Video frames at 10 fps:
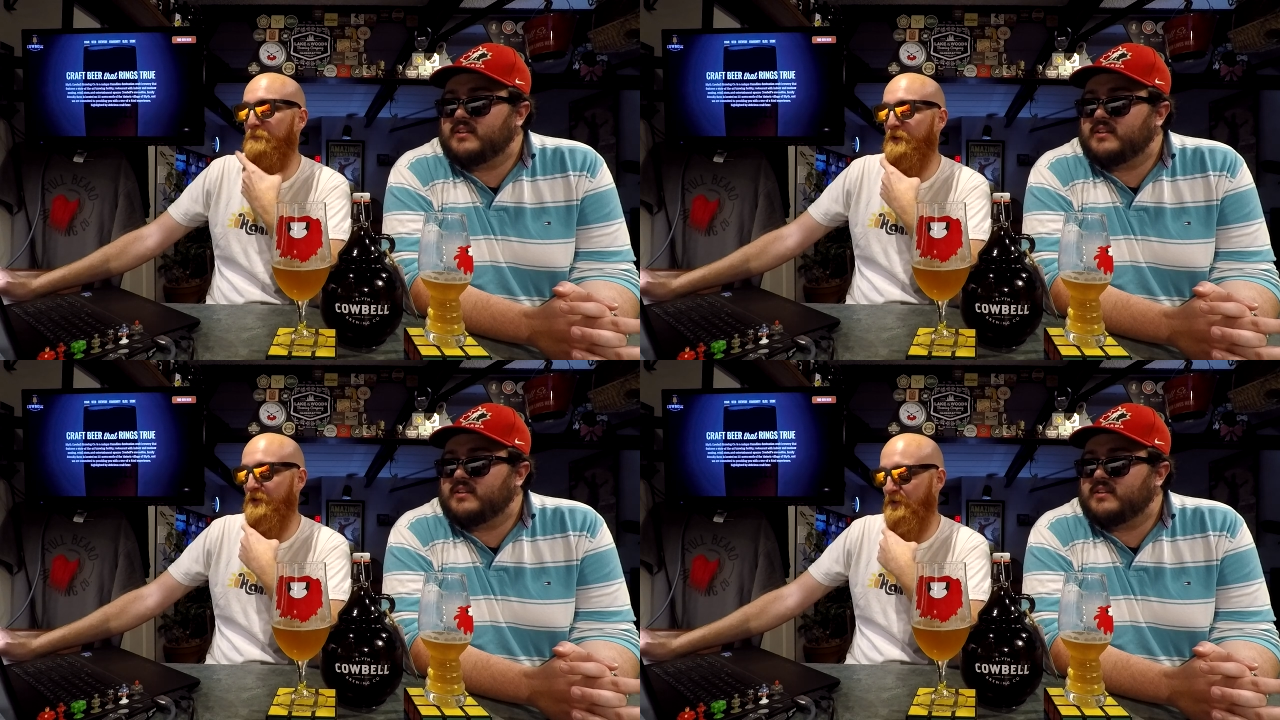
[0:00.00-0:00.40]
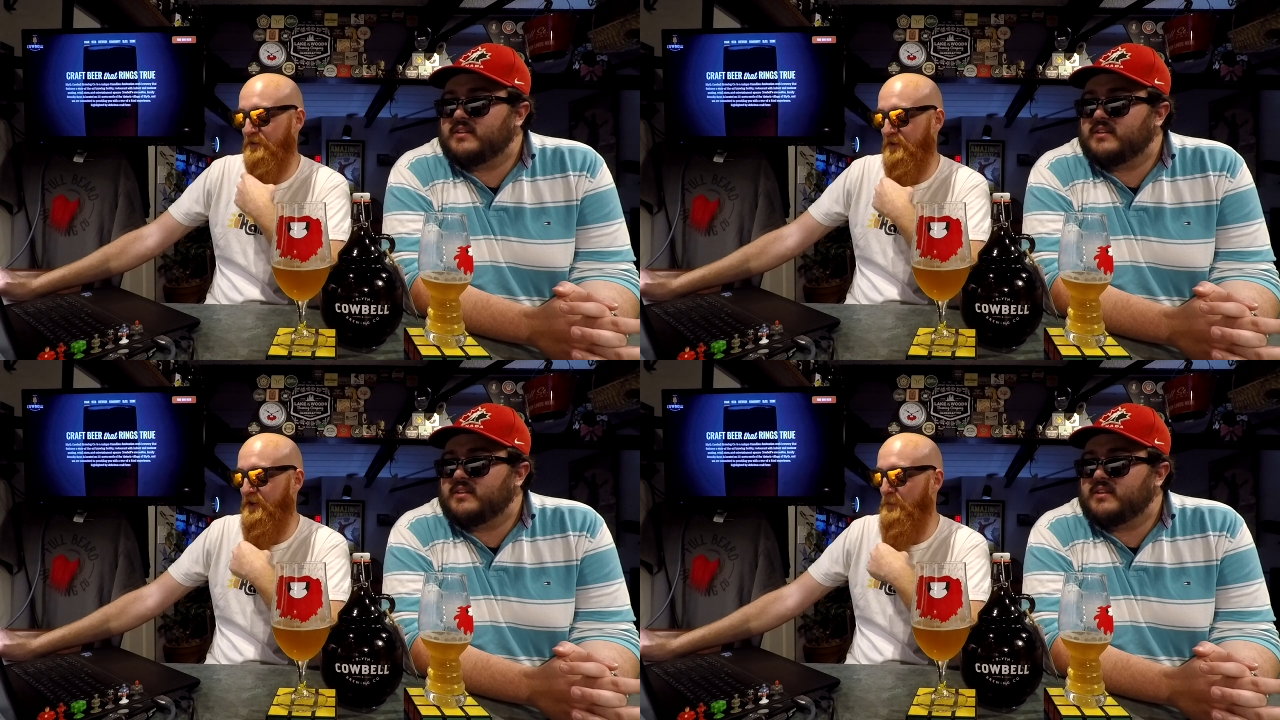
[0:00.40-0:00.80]
Speaker 1: Mission as
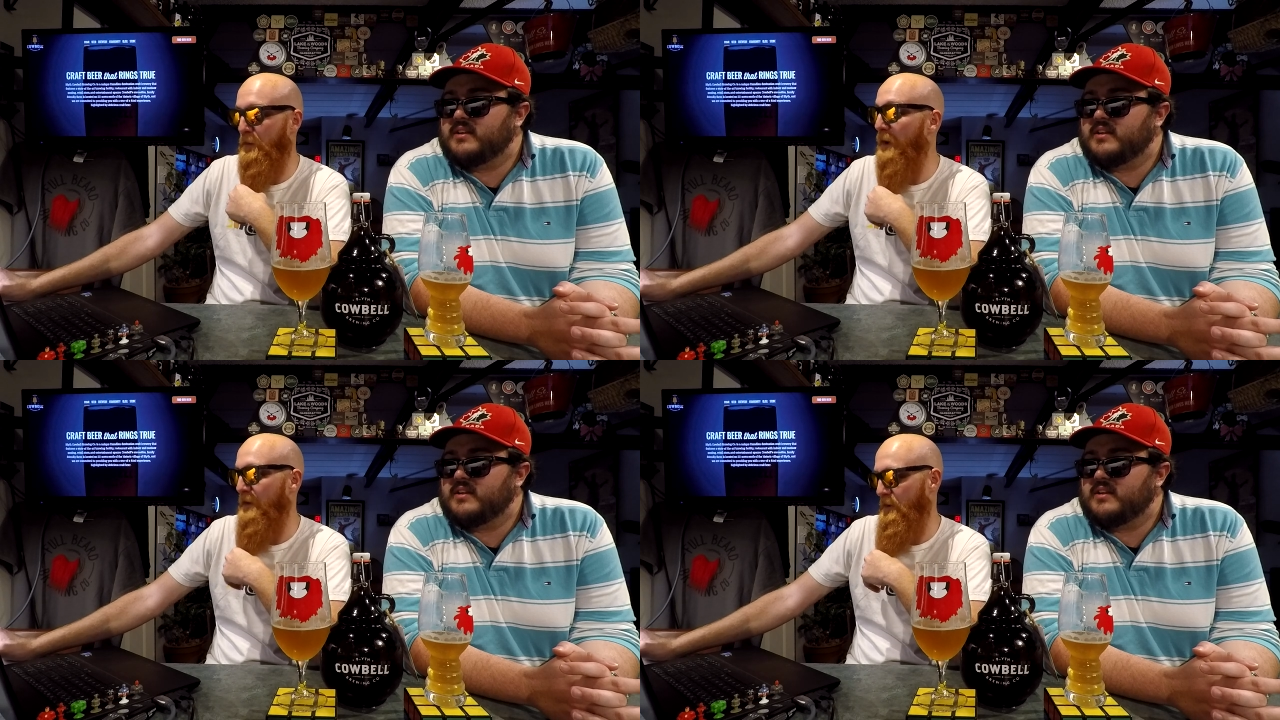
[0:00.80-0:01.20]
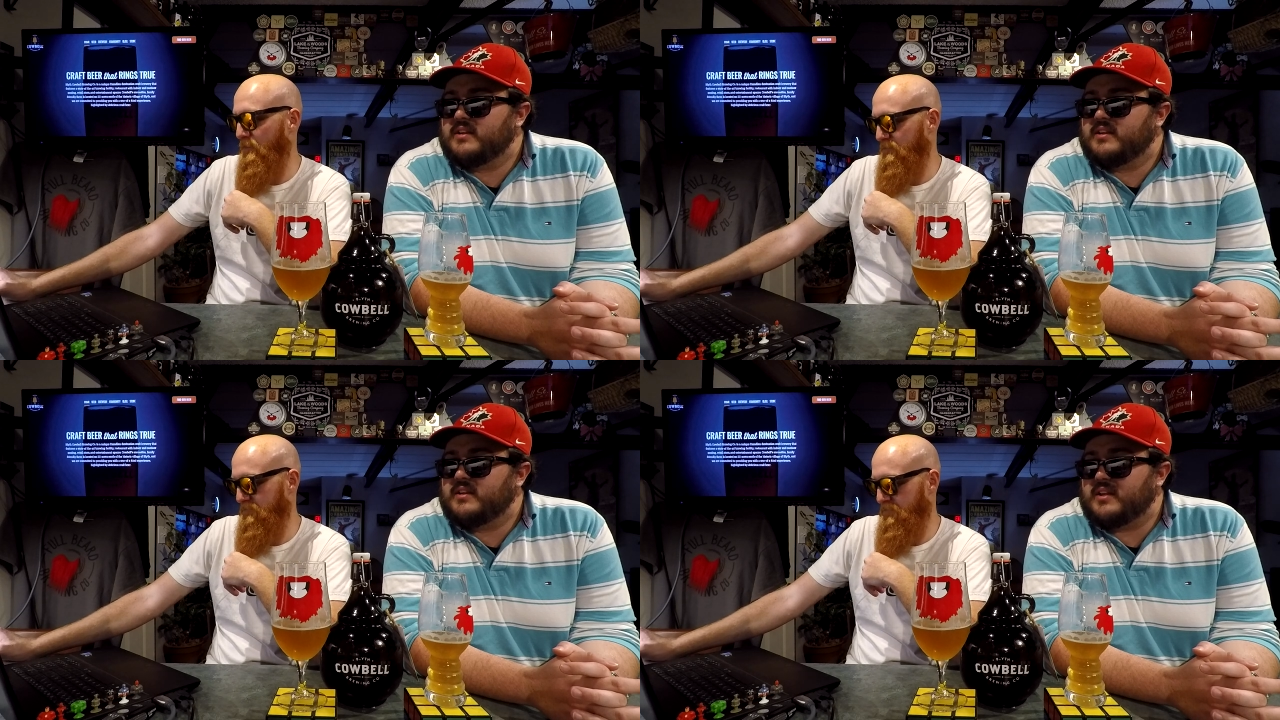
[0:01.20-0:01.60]
a honey brown
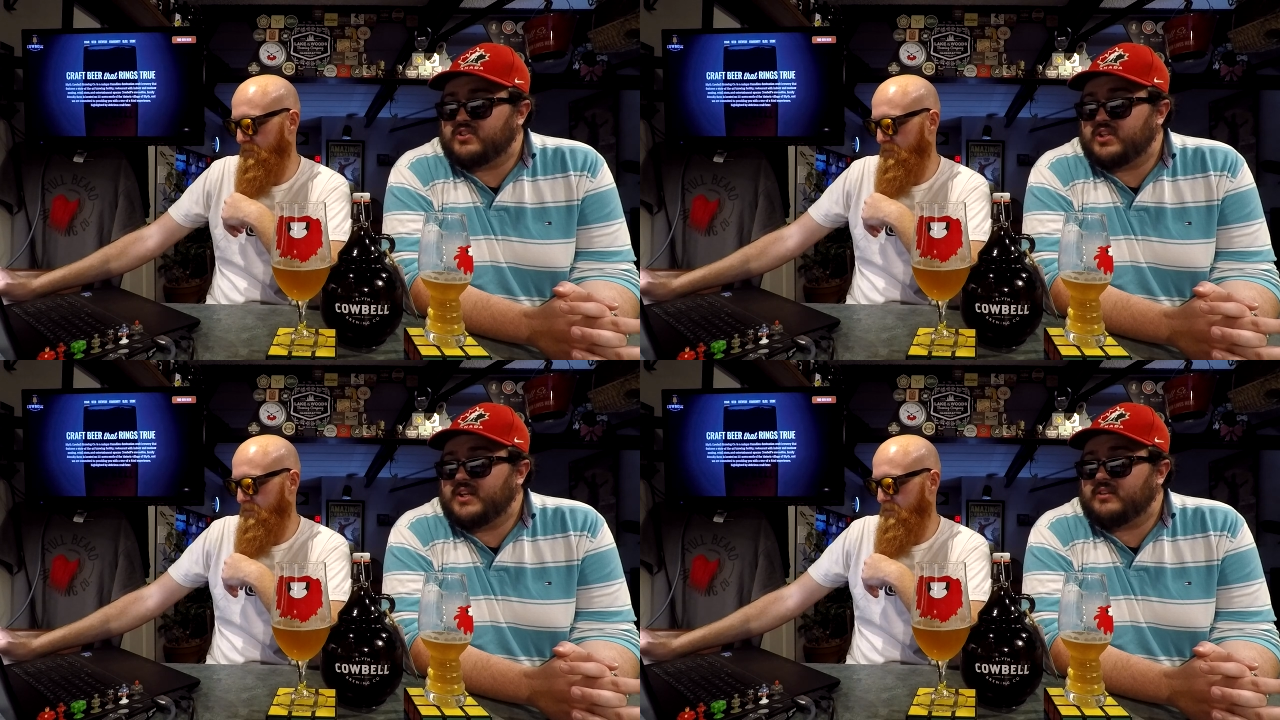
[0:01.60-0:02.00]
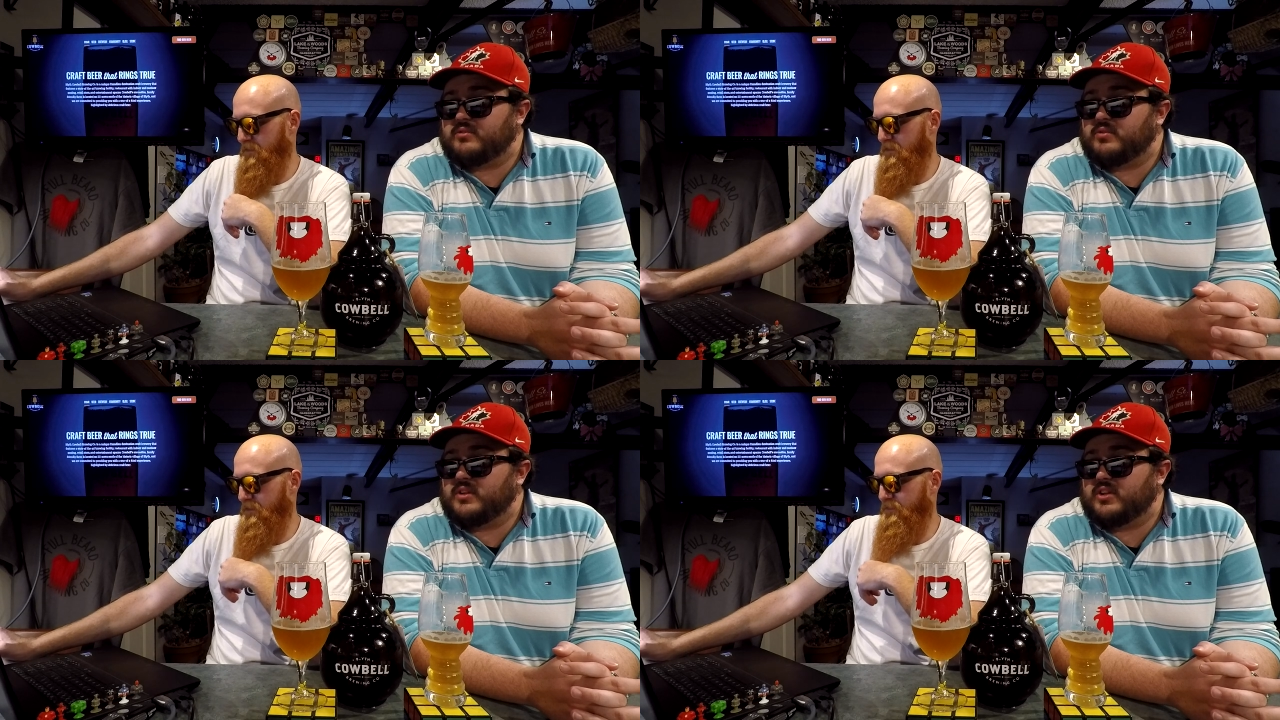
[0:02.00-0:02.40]
Speaker 2: ale. And Shindig's
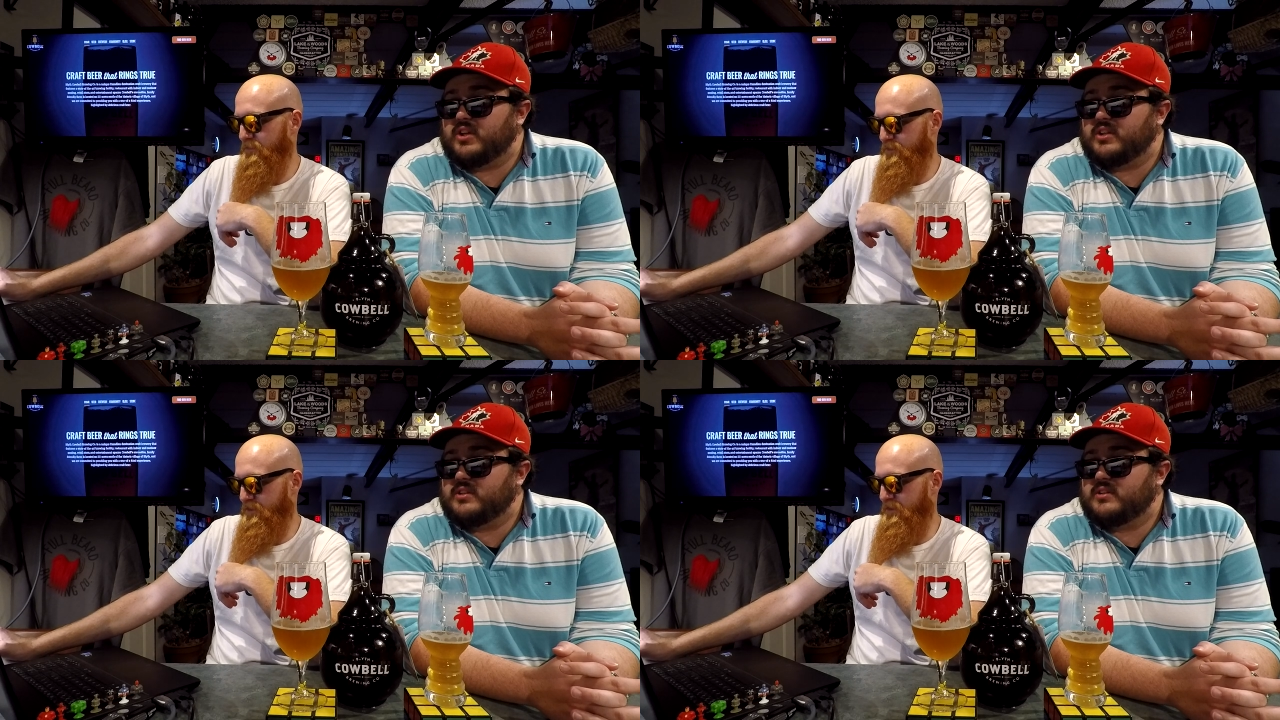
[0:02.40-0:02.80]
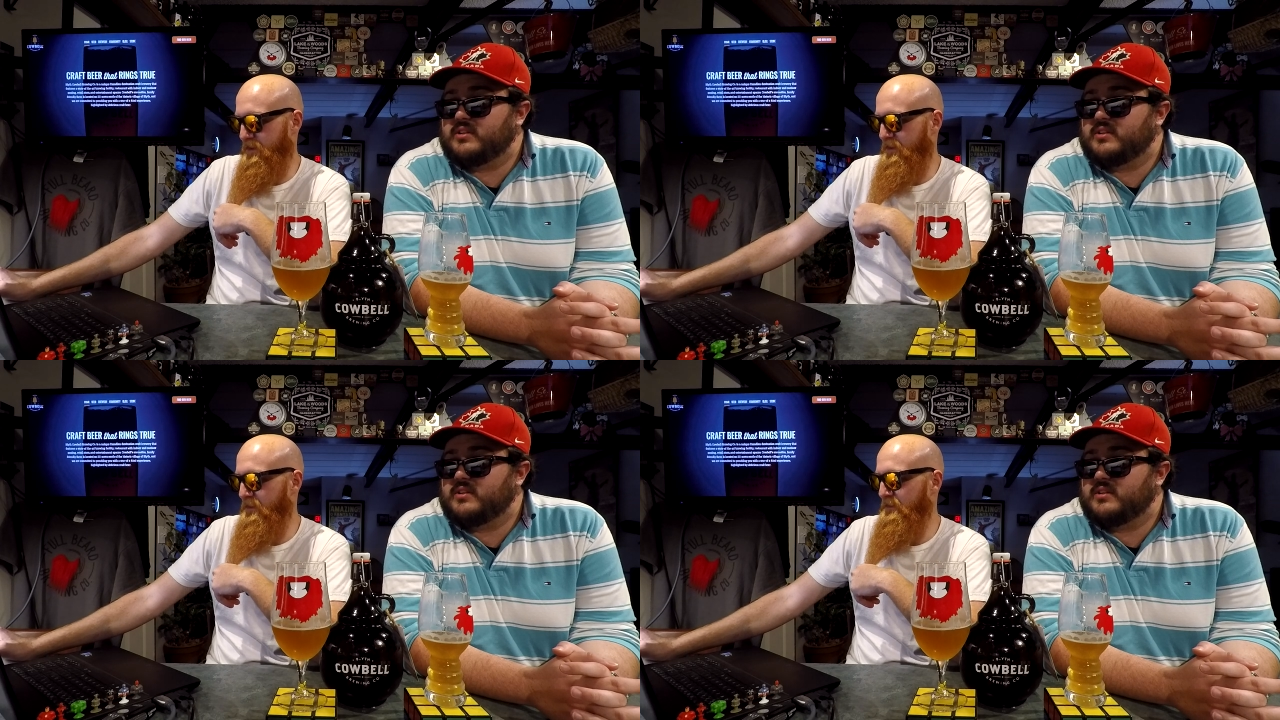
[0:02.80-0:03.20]
real mm, good.
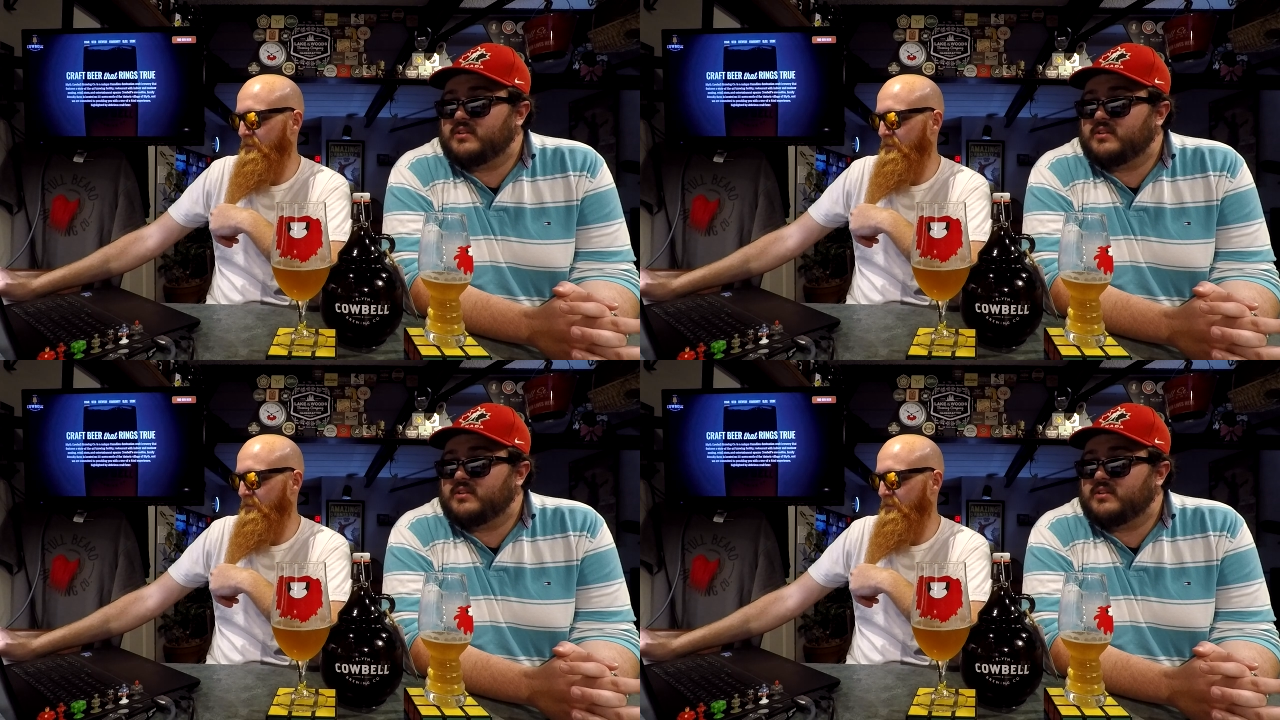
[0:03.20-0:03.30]
Shindig,